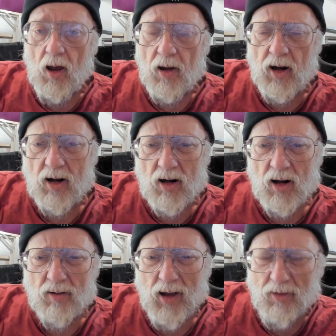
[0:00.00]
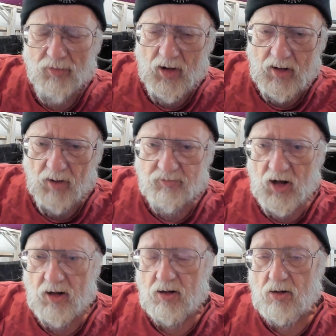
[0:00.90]
And I think I've
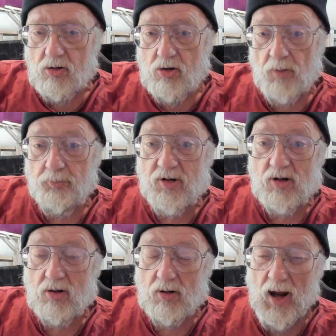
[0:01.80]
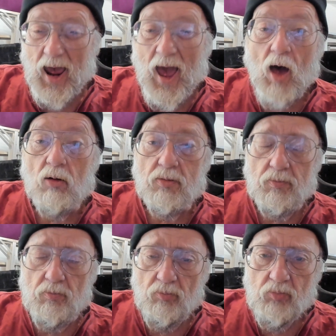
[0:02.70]
taken chips out
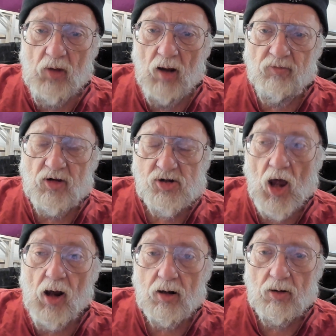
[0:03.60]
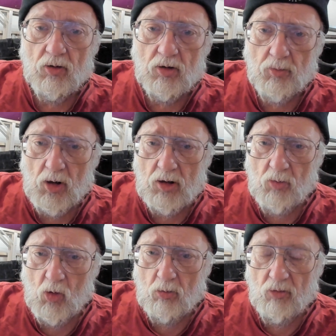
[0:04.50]
of the socket on the
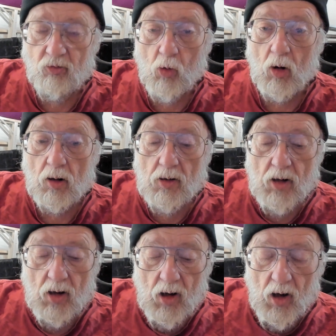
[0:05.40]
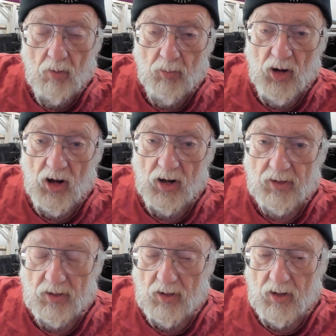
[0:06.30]
motherboard before, but
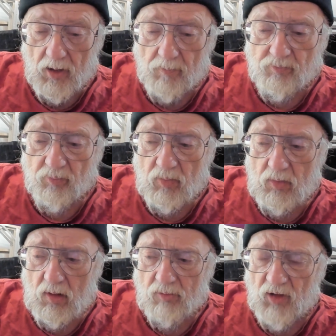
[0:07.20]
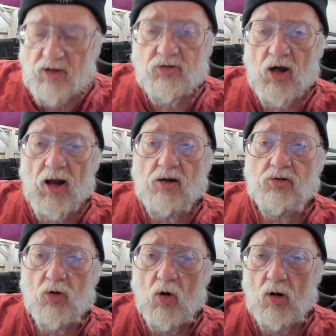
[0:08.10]
they
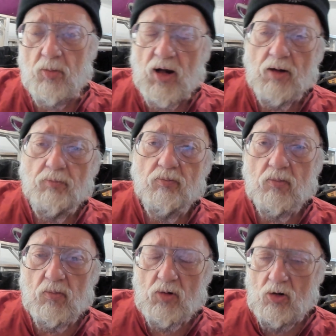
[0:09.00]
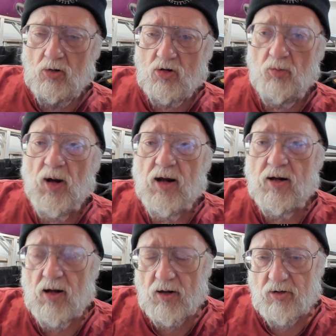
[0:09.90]
changed on me. It used to be
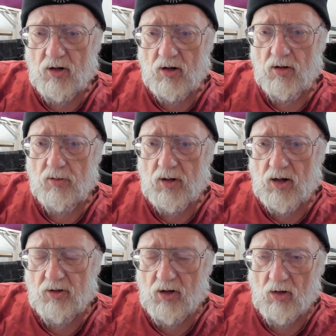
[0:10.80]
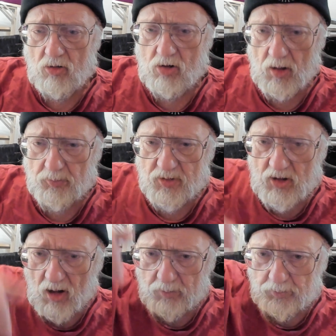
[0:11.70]
that Intel chips
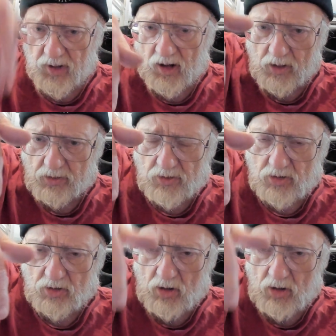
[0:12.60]
had pins